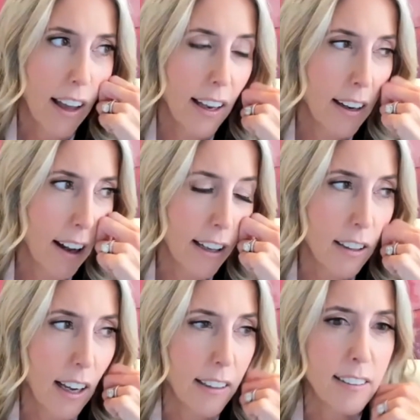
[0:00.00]
And
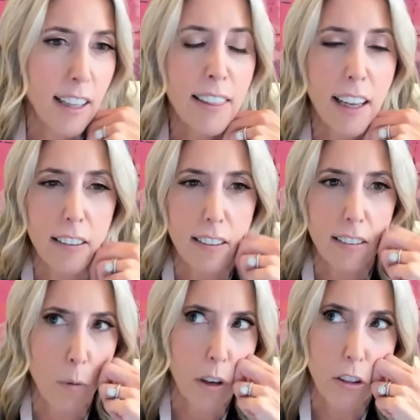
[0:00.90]
I said that to
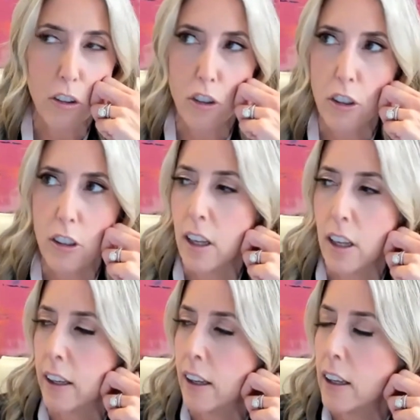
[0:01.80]
someone, and she's
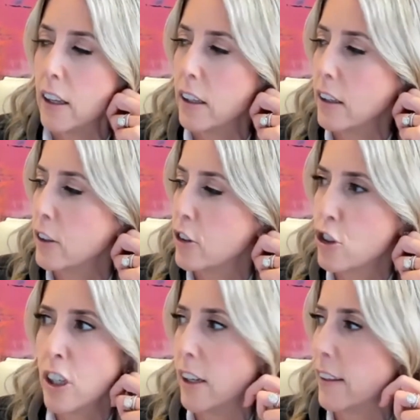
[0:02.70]
like,
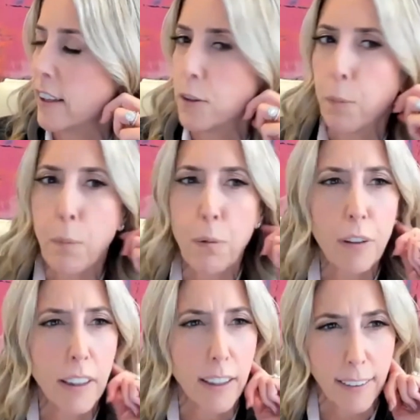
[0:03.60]
Gina, that's
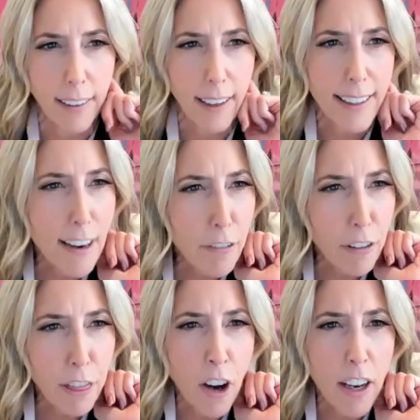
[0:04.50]
brilliant. I
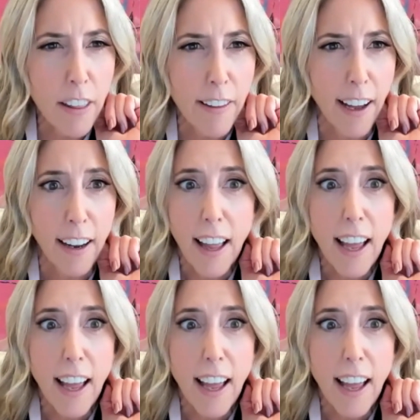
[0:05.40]
never thought of that.